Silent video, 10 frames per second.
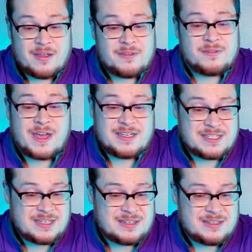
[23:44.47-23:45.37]

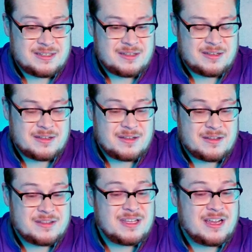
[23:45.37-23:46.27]
Thizing
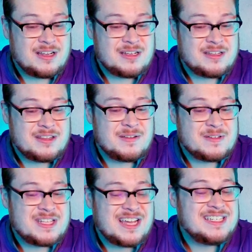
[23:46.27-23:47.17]
th- uh,
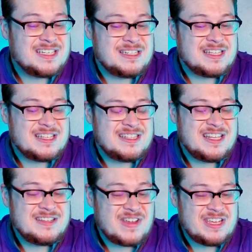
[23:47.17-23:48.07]
th-
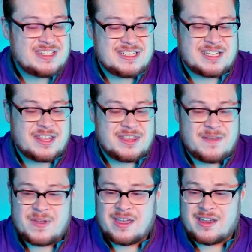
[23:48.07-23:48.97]
thieving. It's like
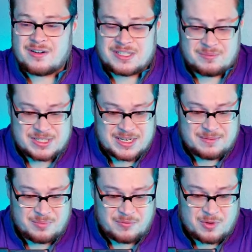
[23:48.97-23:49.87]
thieving. I heard someone say
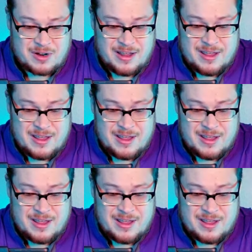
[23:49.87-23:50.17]
before.